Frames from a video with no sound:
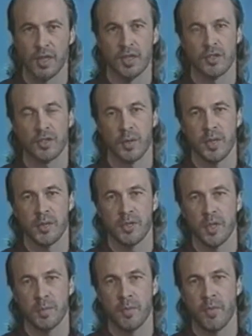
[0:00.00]
So in
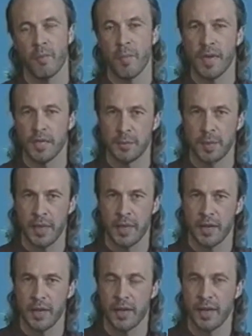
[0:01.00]
terms of a bass
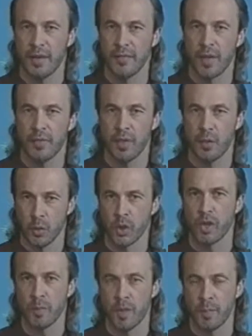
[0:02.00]
player, if you're
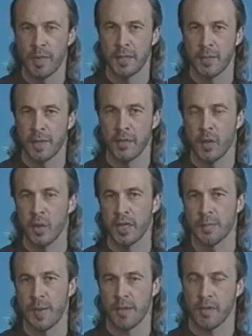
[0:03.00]
working with a bass player, don't
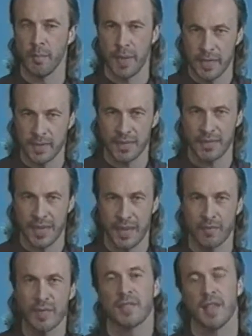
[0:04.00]
expect the bass to
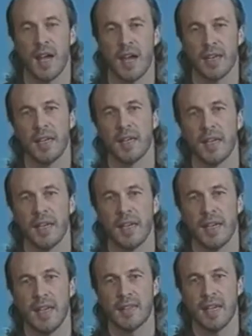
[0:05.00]
sound this high.
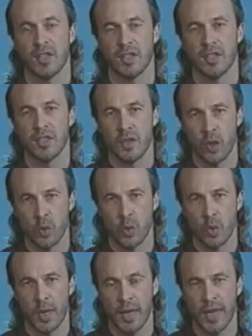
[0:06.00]
It's actually toned
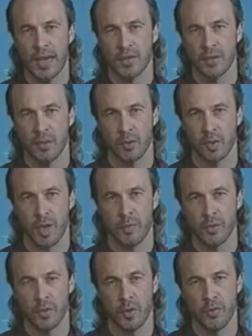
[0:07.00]
quite high so that it will come
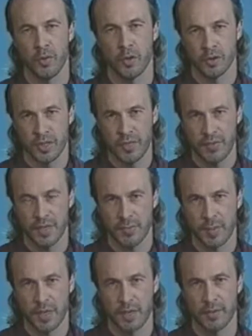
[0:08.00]
through over your TV
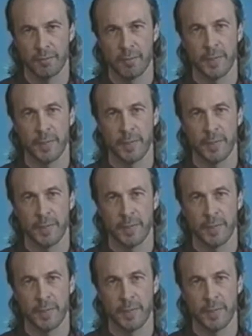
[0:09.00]
speaker.